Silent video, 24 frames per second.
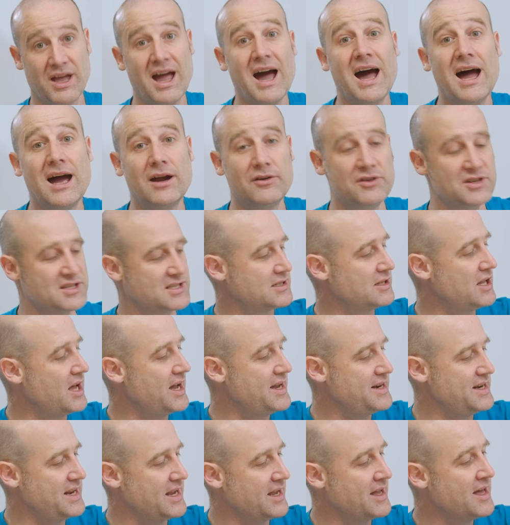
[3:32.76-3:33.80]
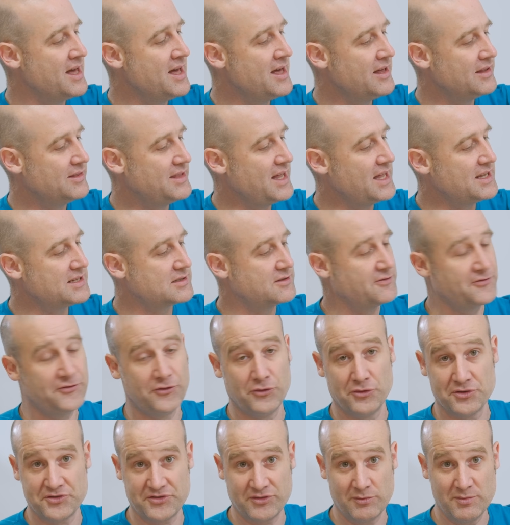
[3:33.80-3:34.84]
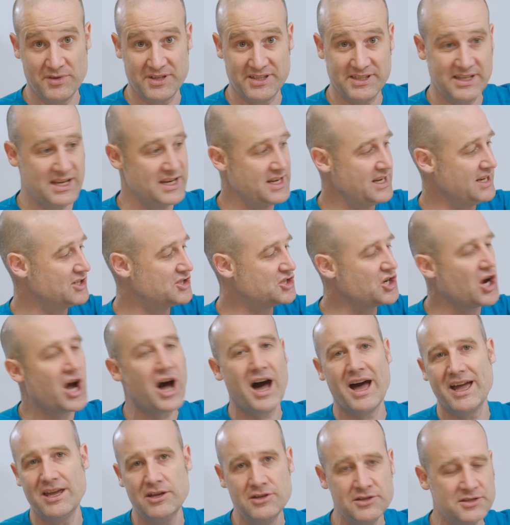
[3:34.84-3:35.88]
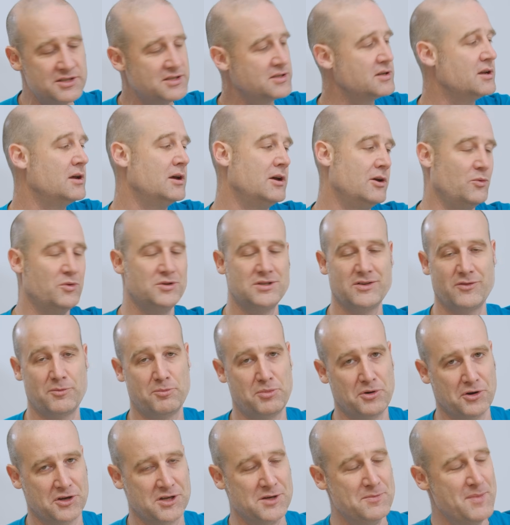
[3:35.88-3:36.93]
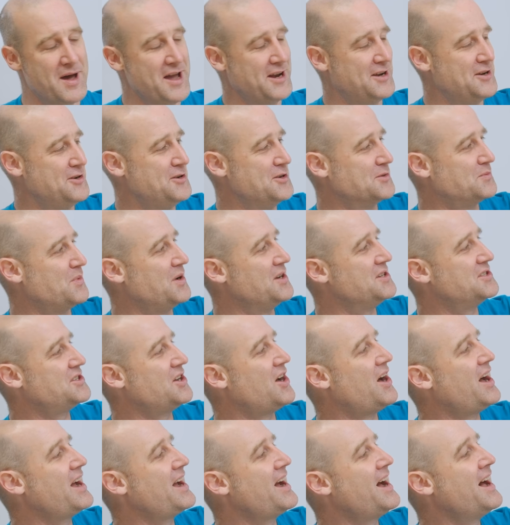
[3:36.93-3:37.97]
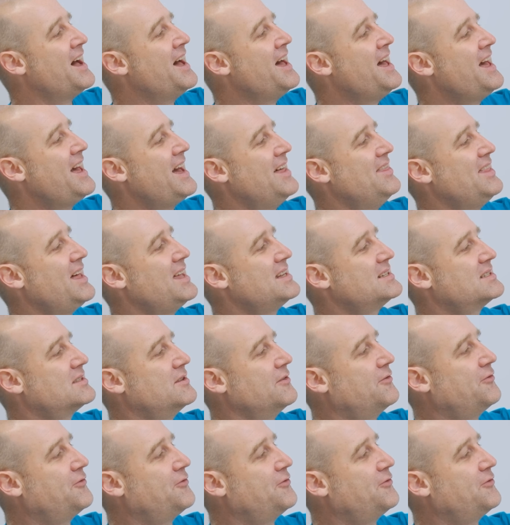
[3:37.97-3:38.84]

Car is sliding, that's the force from the skidding tires, which I've approximated as one tire, and that's the